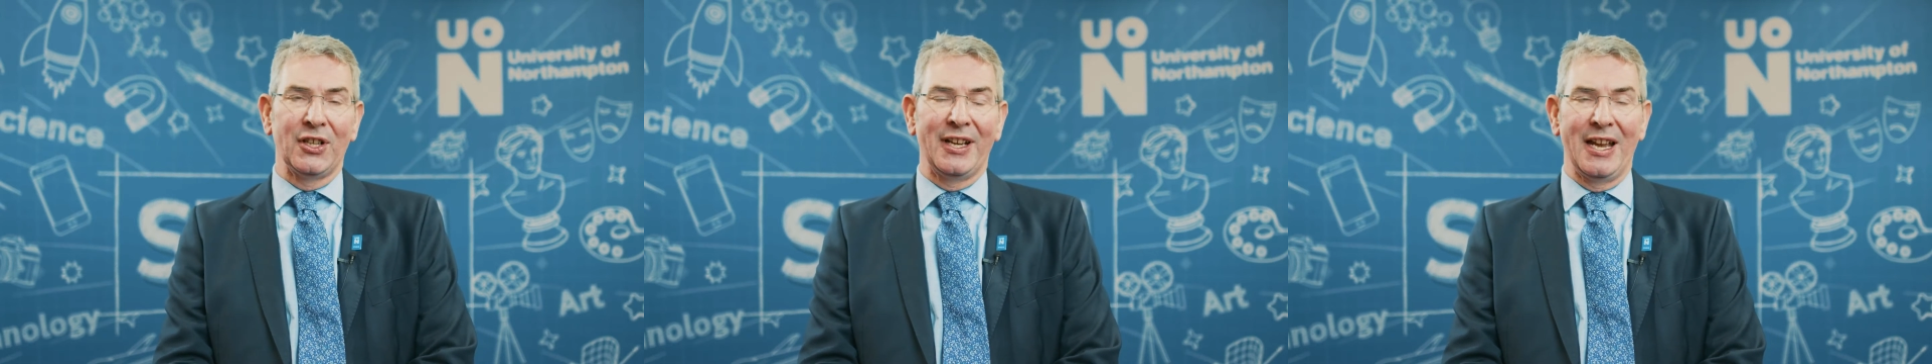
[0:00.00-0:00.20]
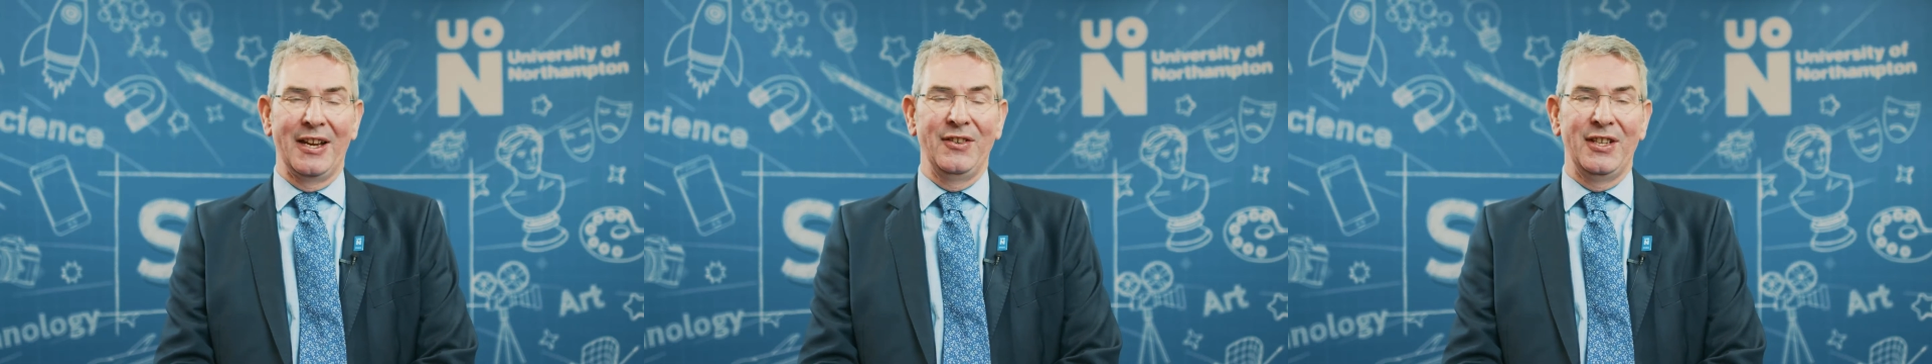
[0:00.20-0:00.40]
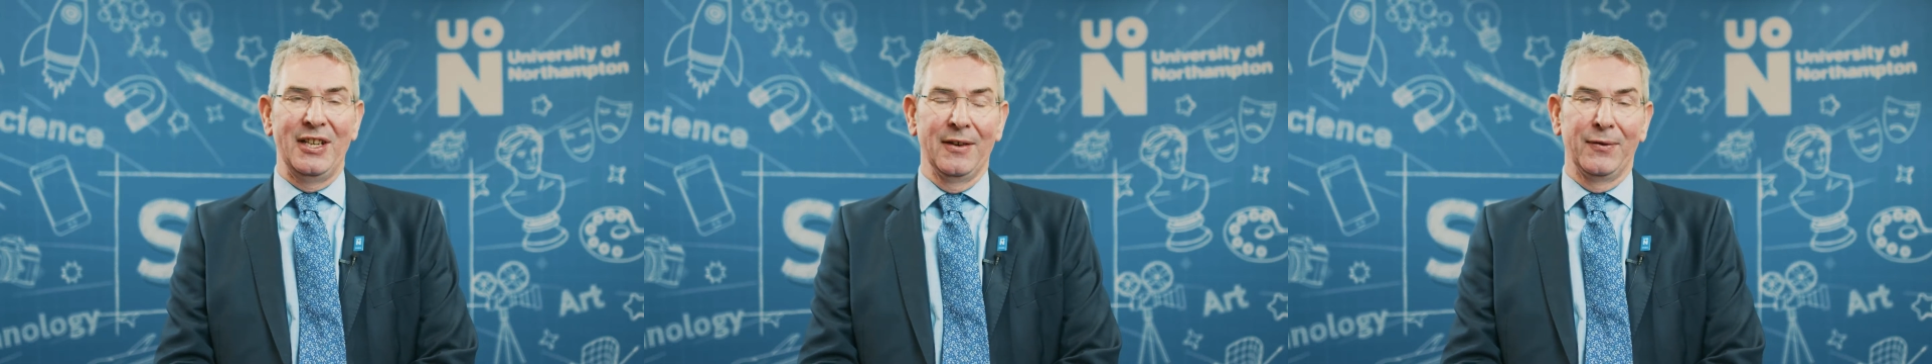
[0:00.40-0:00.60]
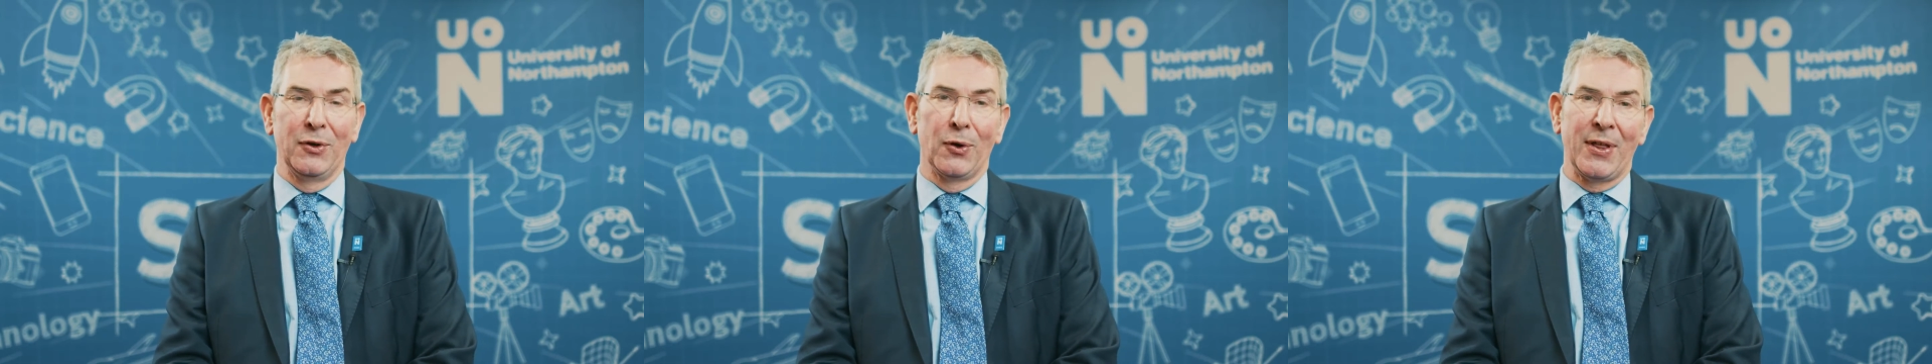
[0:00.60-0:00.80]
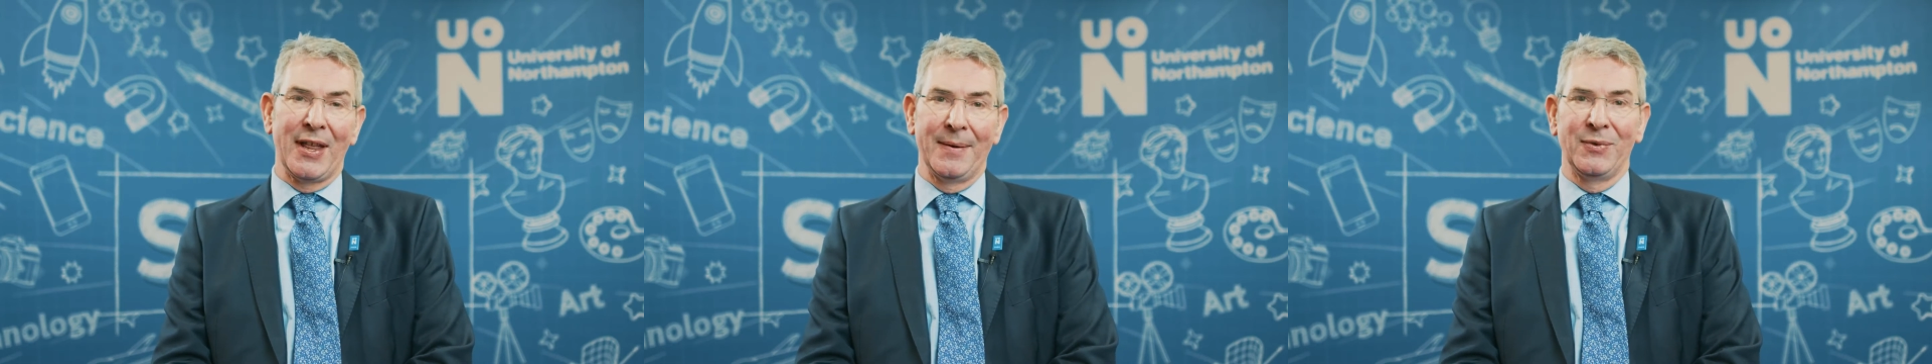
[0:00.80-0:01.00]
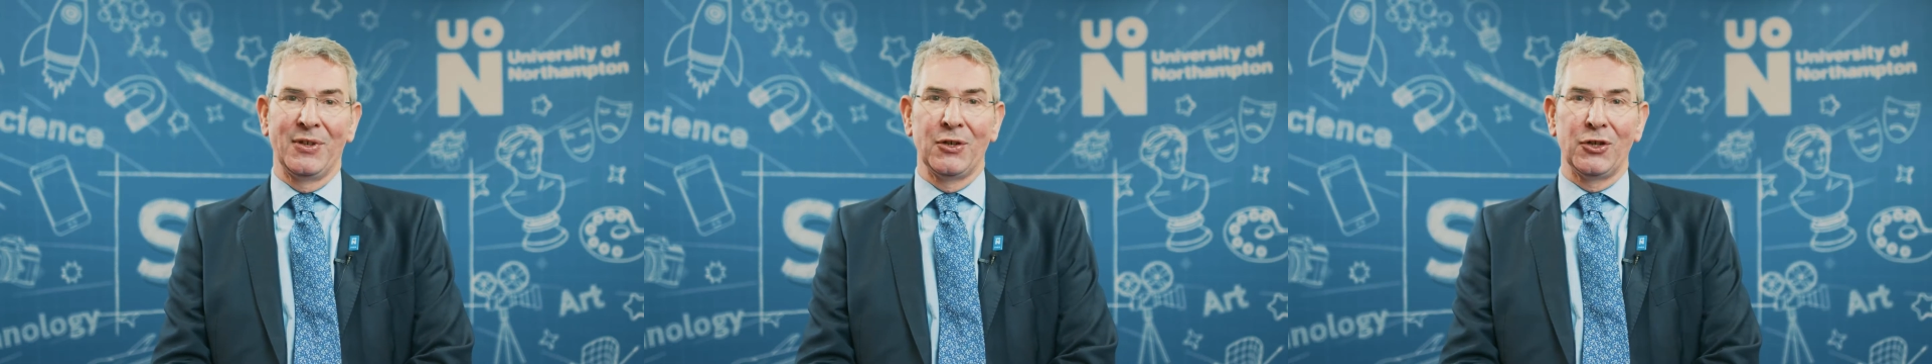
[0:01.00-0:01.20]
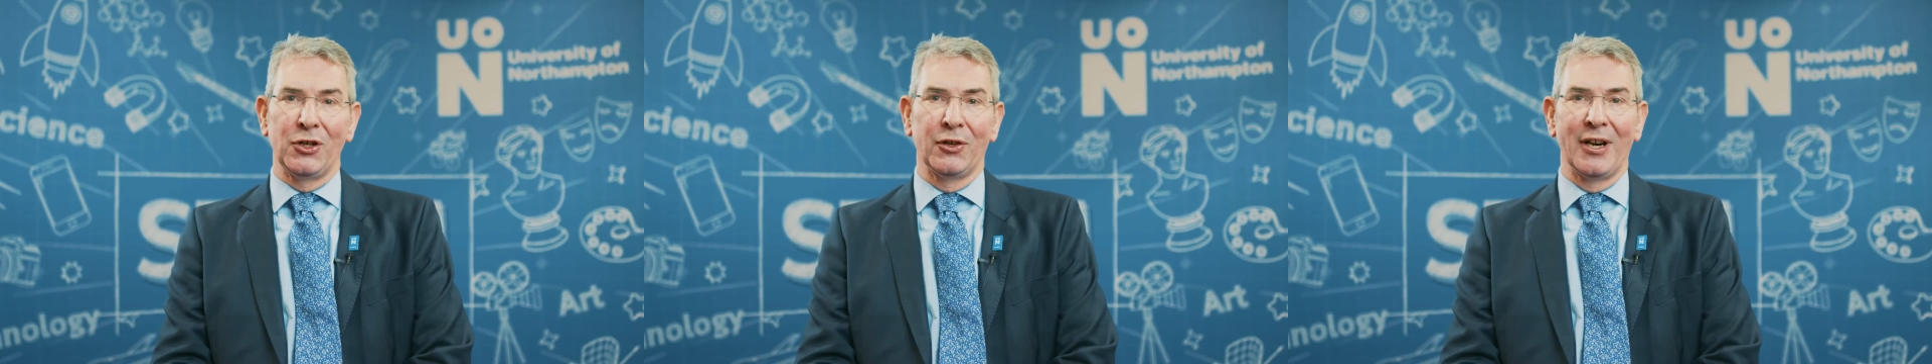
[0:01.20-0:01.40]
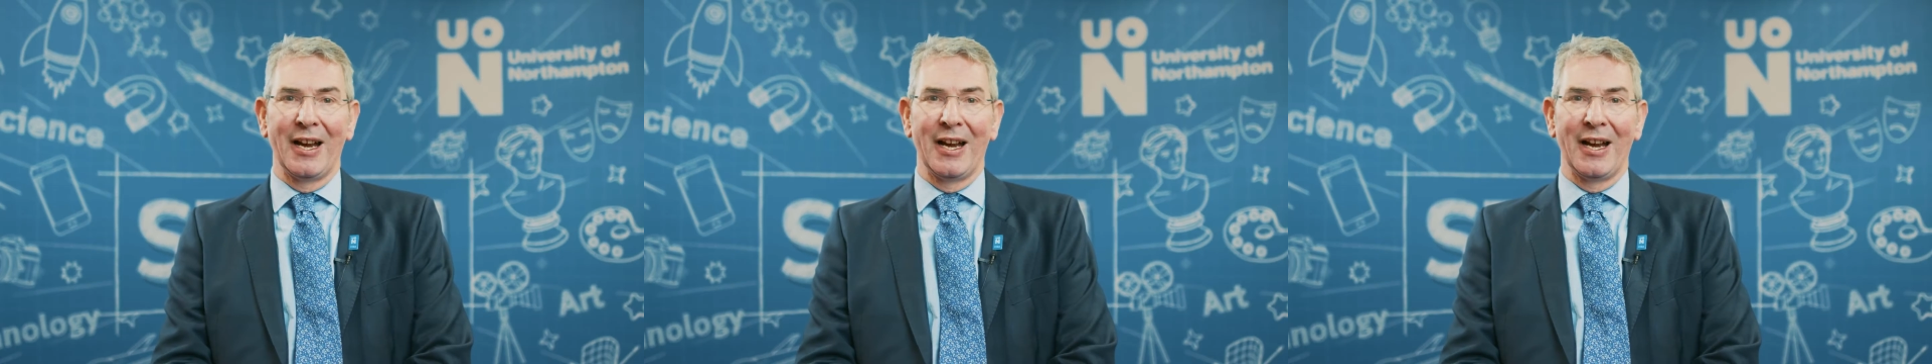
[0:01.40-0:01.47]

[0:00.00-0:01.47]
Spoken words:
the county of Northamptonshire